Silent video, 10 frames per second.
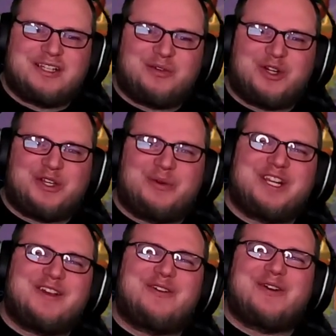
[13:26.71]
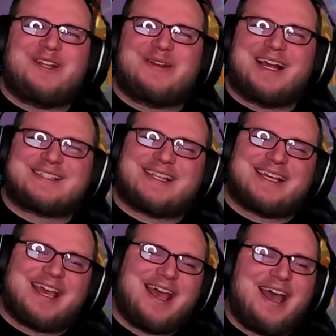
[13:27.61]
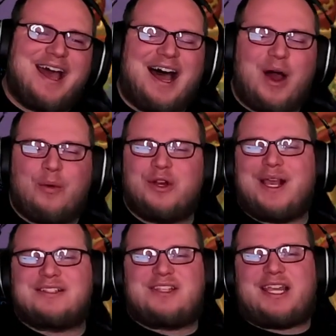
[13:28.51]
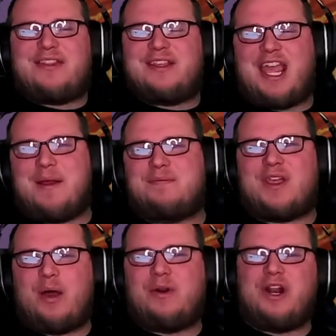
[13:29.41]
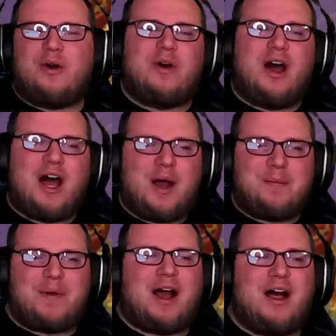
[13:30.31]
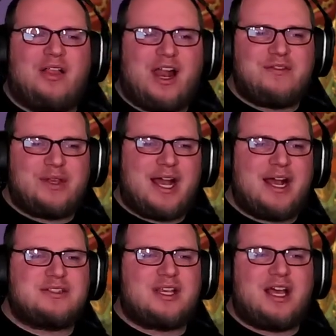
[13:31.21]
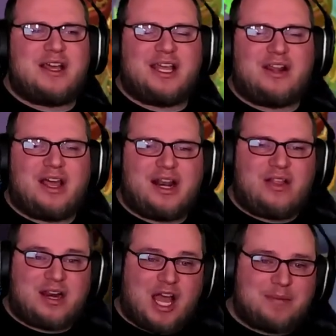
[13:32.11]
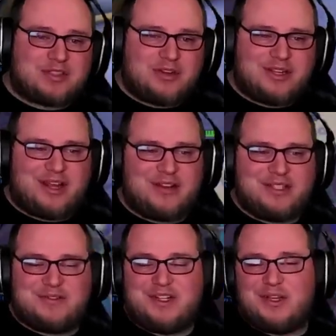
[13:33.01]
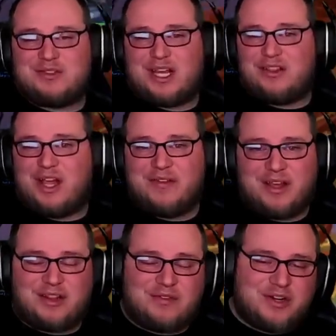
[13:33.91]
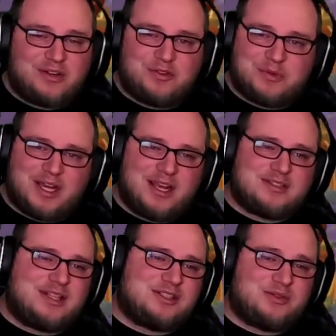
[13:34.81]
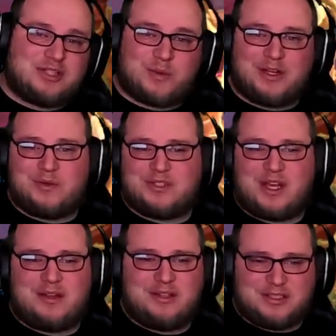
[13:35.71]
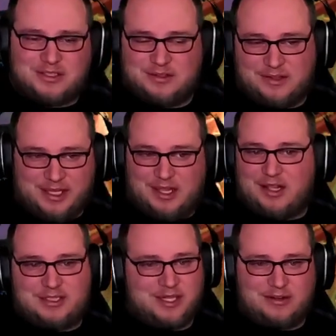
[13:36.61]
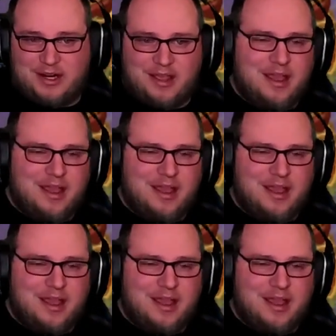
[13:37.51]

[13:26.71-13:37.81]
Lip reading: What do you guys think? Where are you guys stuck at in the game? I want to know. A lot of you guys, I get a lot of comments on a lot of these videos. I love it. I love hearing from you guys. That's why I do this like content, right?